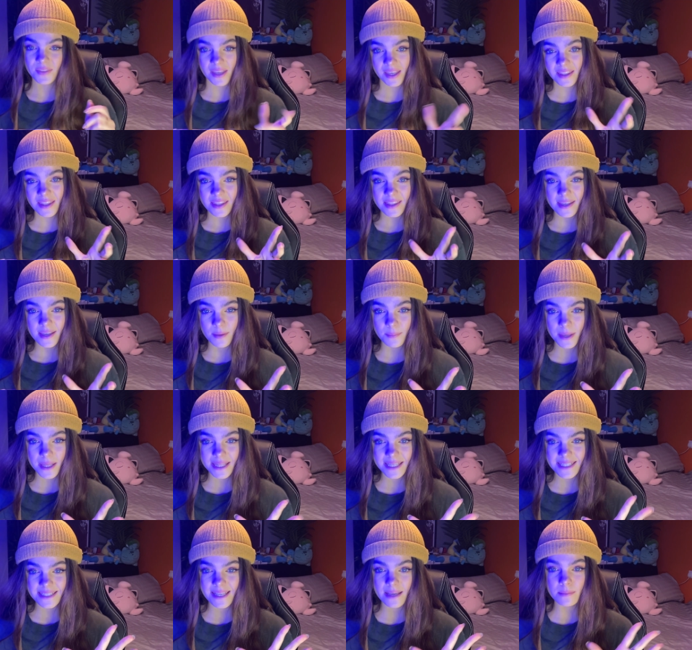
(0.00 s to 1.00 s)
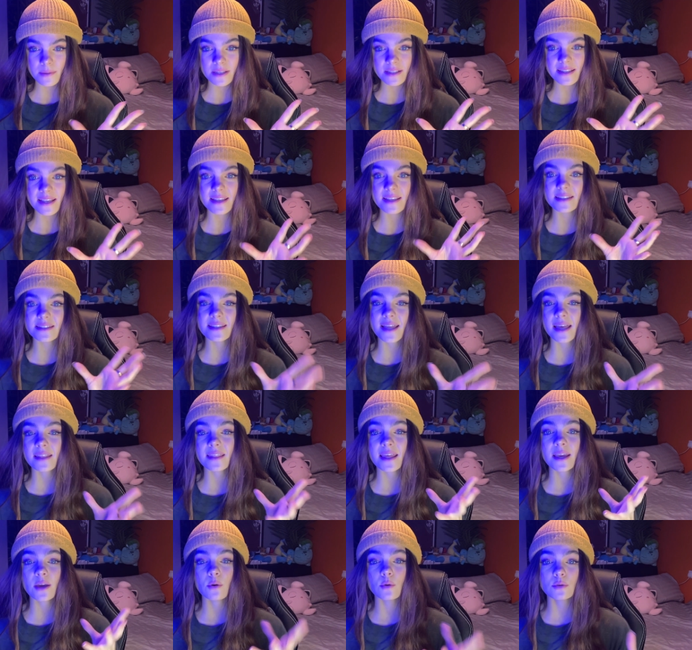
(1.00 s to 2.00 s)
The other thing about these sabers is that
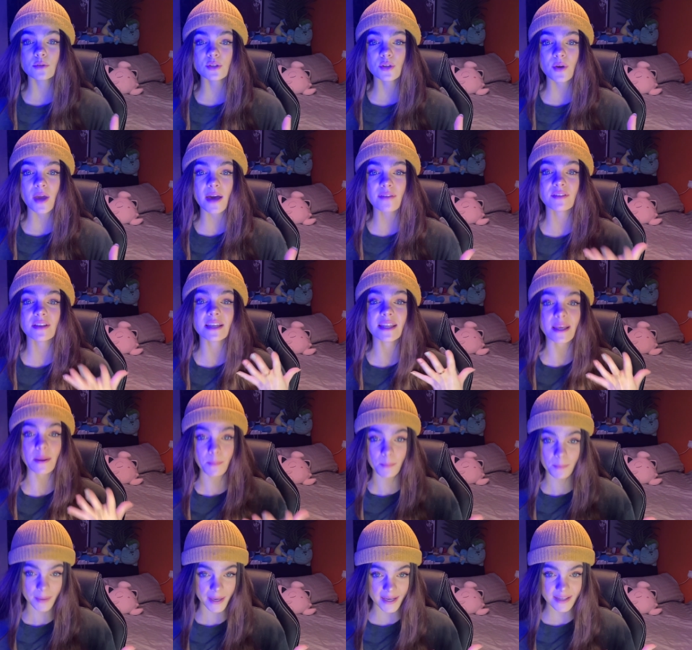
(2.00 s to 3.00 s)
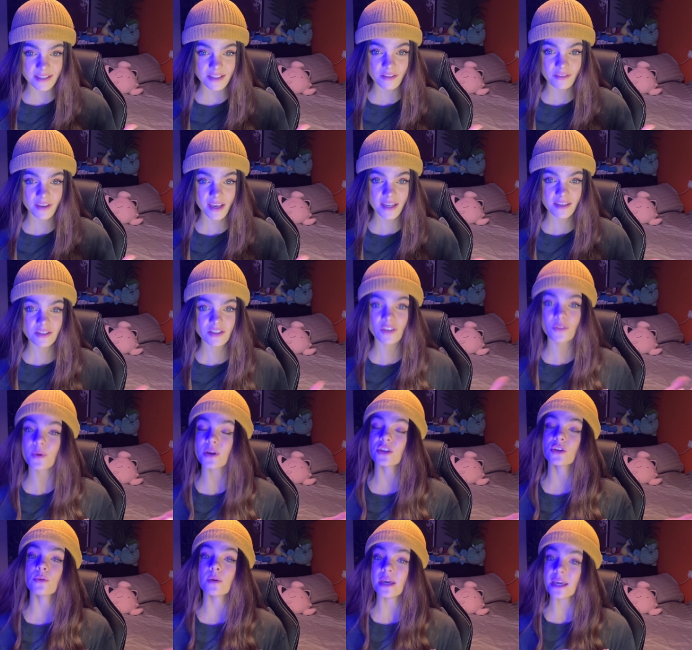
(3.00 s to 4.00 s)
they also have an impact effect. So
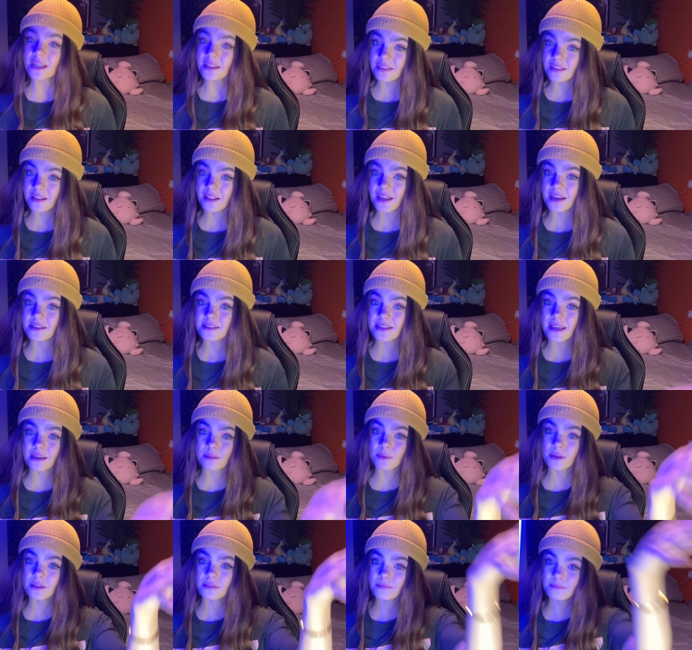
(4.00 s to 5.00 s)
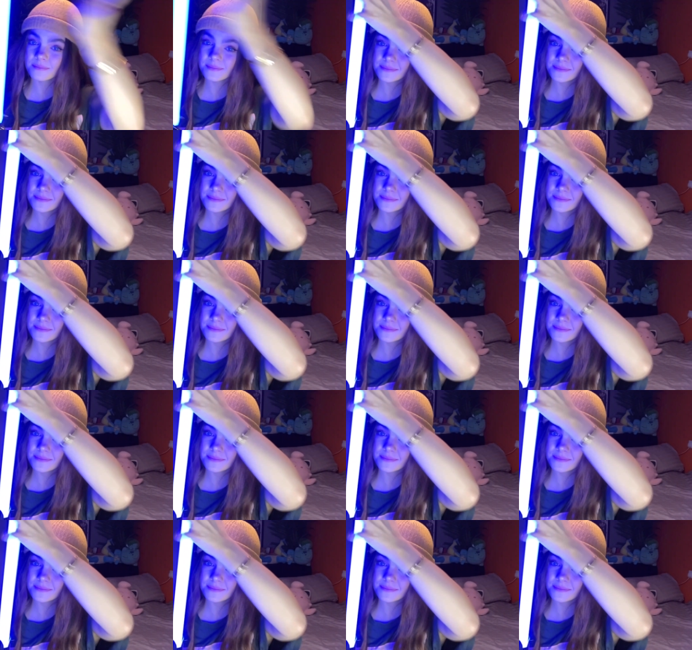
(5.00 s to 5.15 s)
when you hit the lightsaber,